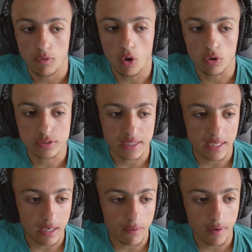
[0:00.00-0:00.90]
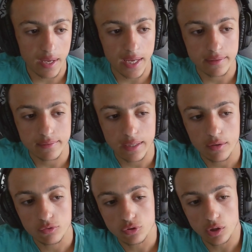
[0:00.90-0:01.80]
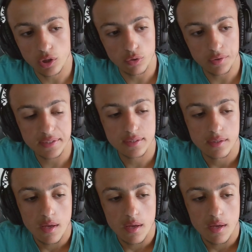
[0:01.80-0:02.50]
Oscar and then also Lewis